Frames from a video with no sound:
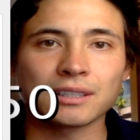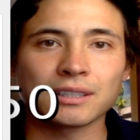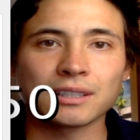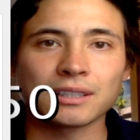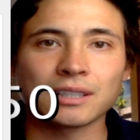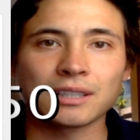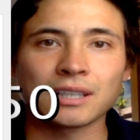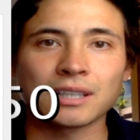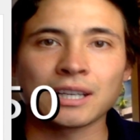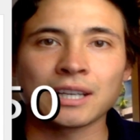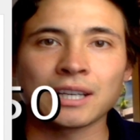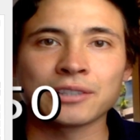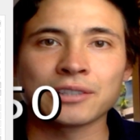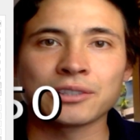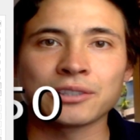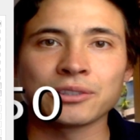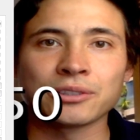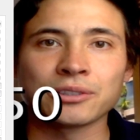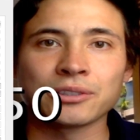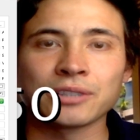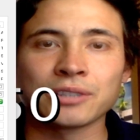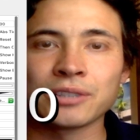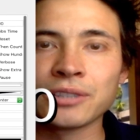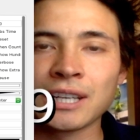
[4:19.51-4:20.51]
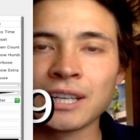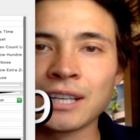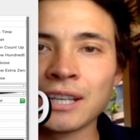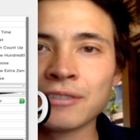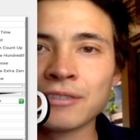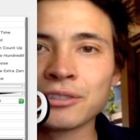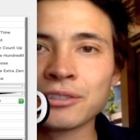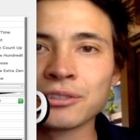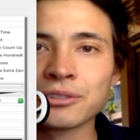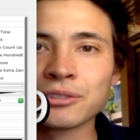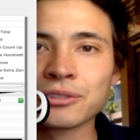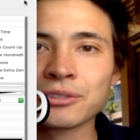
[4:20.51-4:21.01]
I do not have
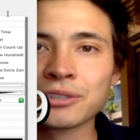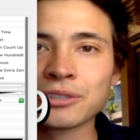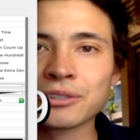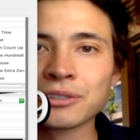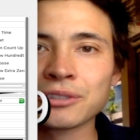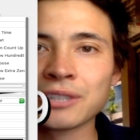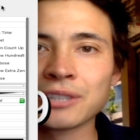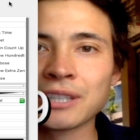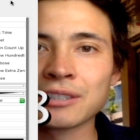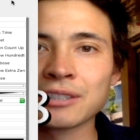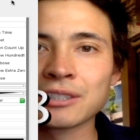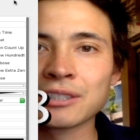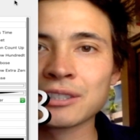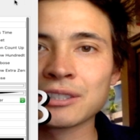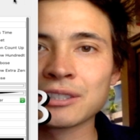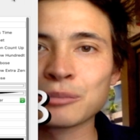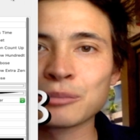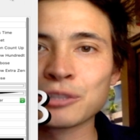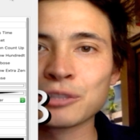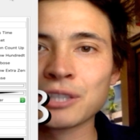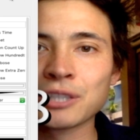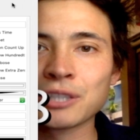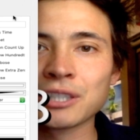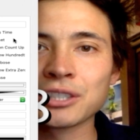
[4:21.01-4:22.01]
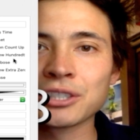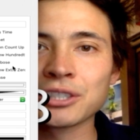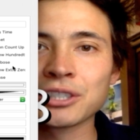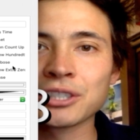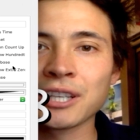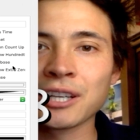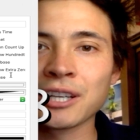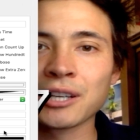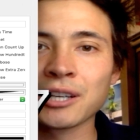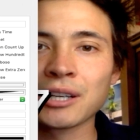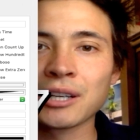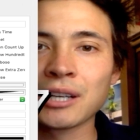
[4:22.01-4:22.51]
2 screens right now because I'm trying to
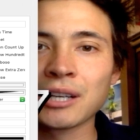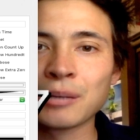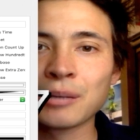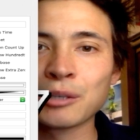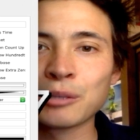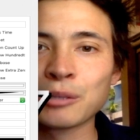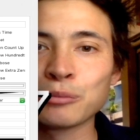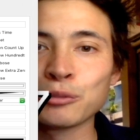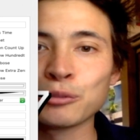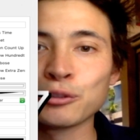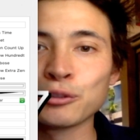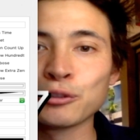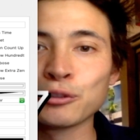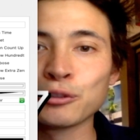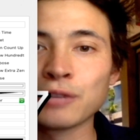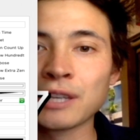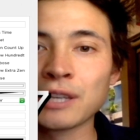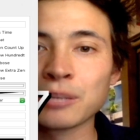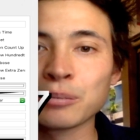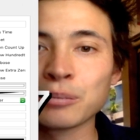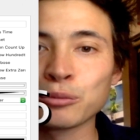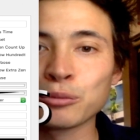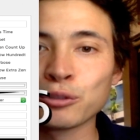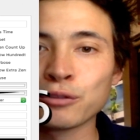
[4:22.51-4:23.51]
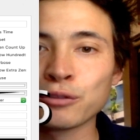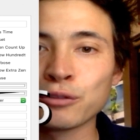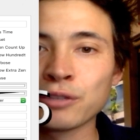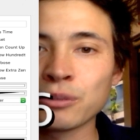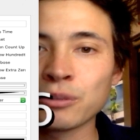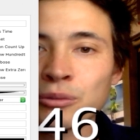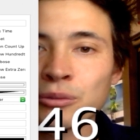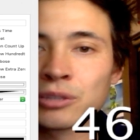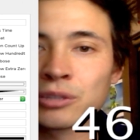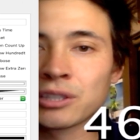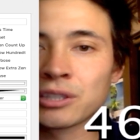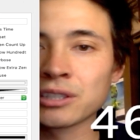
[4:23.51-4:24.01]
share. I can move it
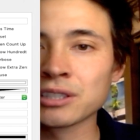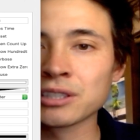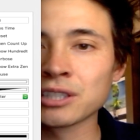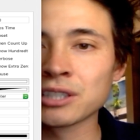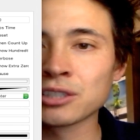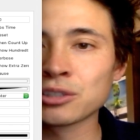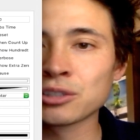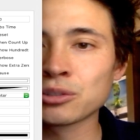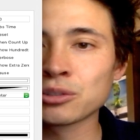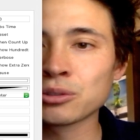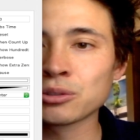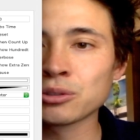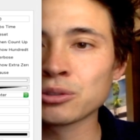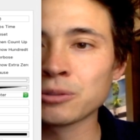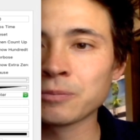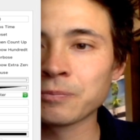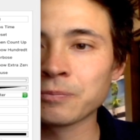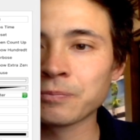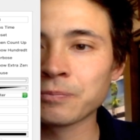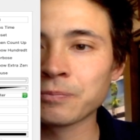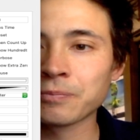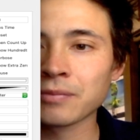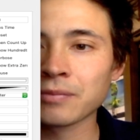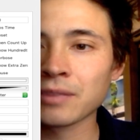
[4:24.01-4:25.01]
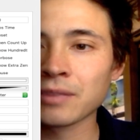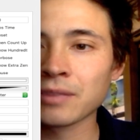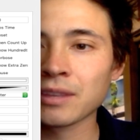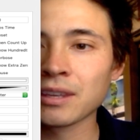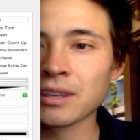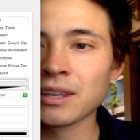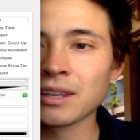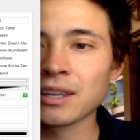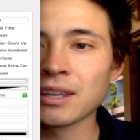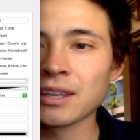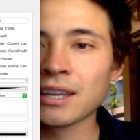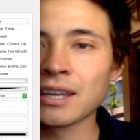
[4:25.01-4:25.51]
with this nudge tool.
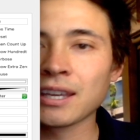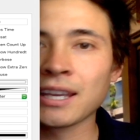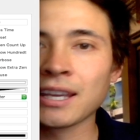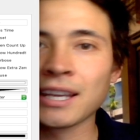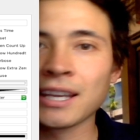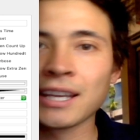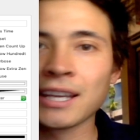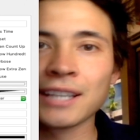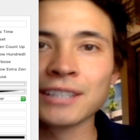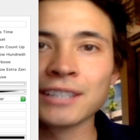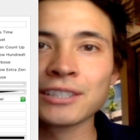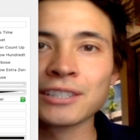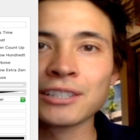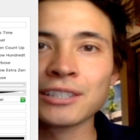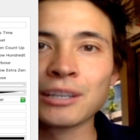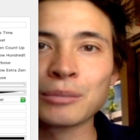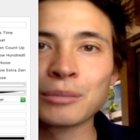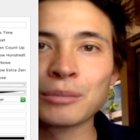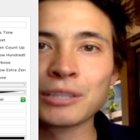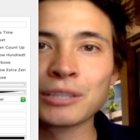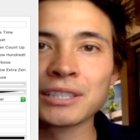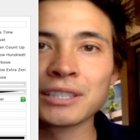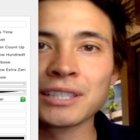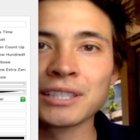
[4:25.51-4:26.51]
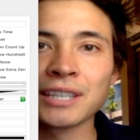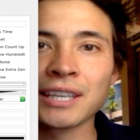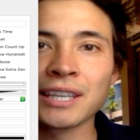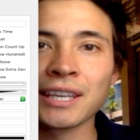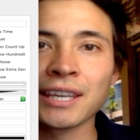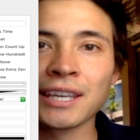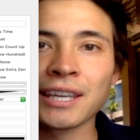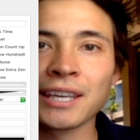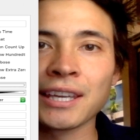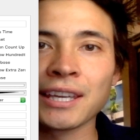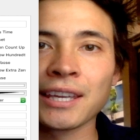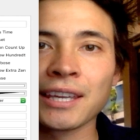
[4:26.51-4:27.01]
And so I'm going to
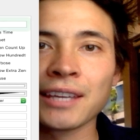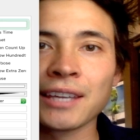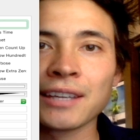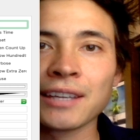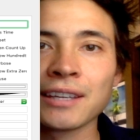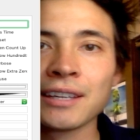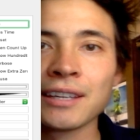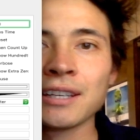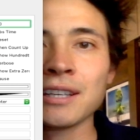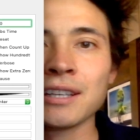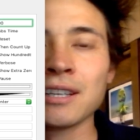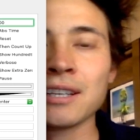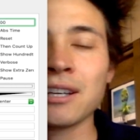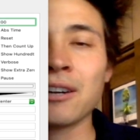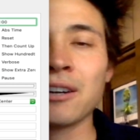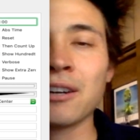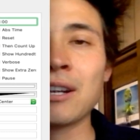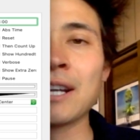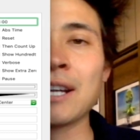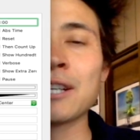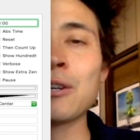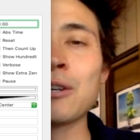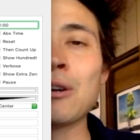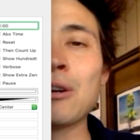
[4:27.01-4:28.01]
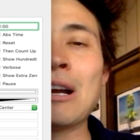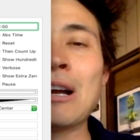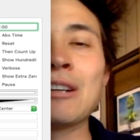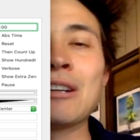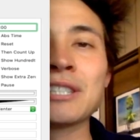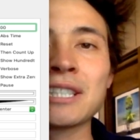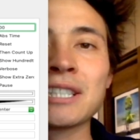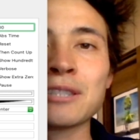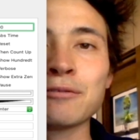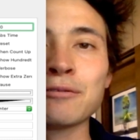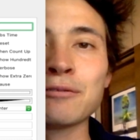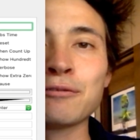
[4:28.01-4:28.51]
say, all right, go out and
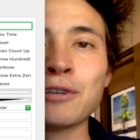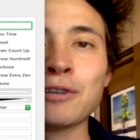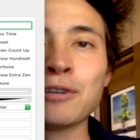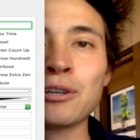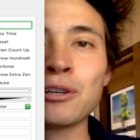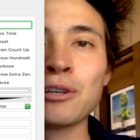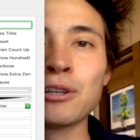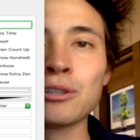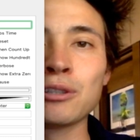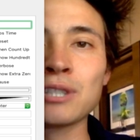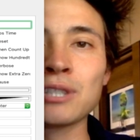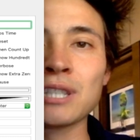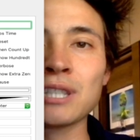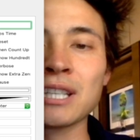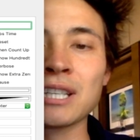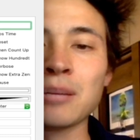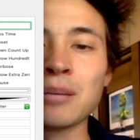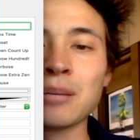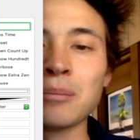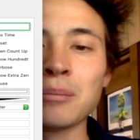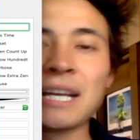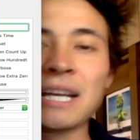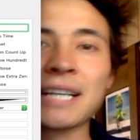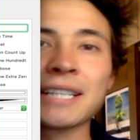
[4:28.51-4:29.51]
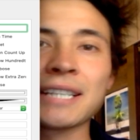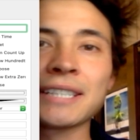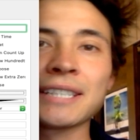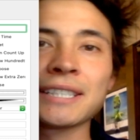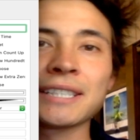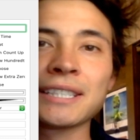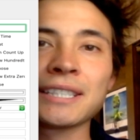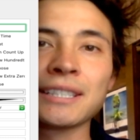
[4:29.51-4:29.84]
take some photos and come back and